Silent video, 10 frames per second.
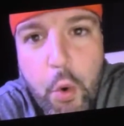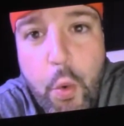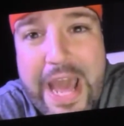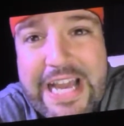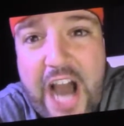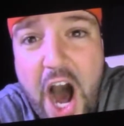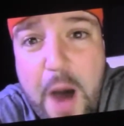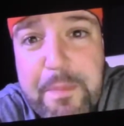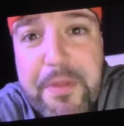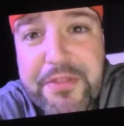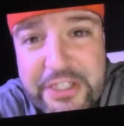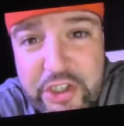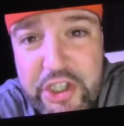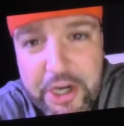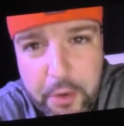Wake up
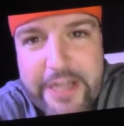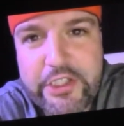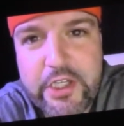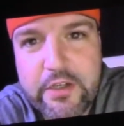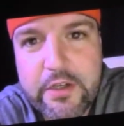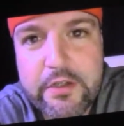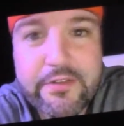this generation.